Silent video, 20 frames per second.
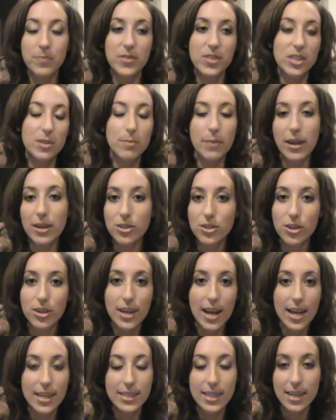just make sure
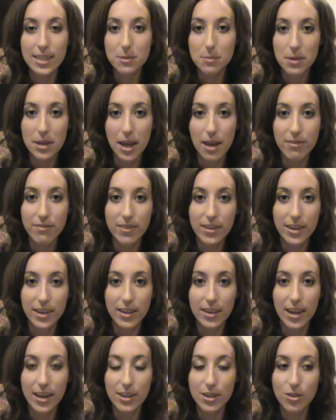it has SPF in
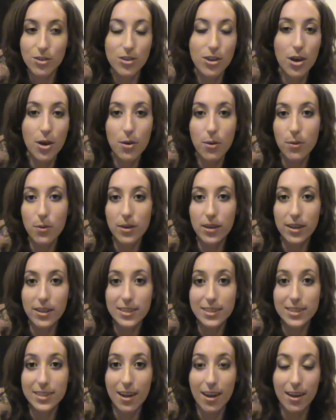it and you know
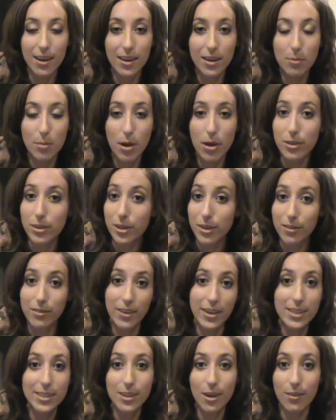it's not gonna bother your
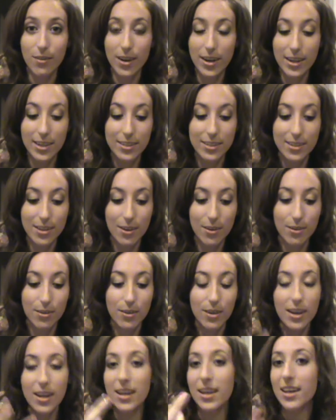face already.
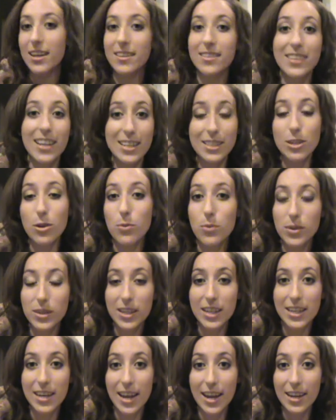So that's a
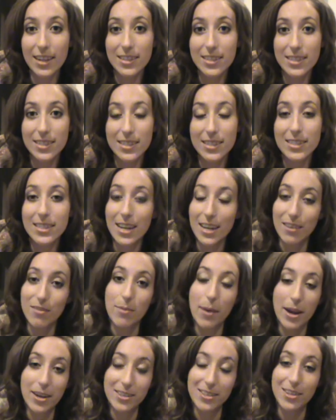really nice state
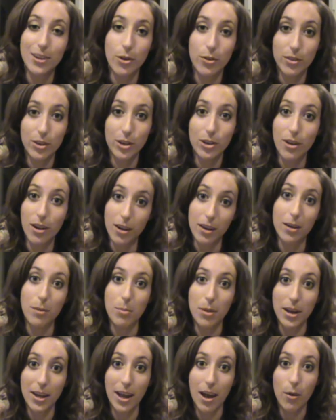of mind to know that you're not gonna
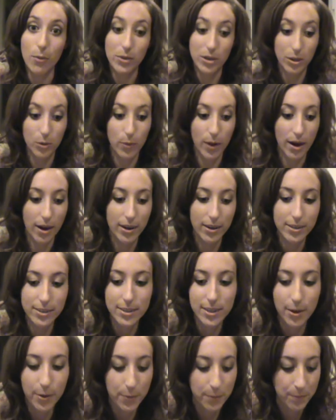break out when you wear it.
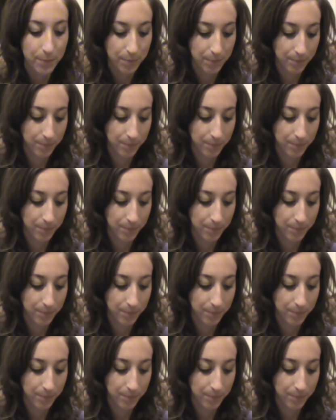So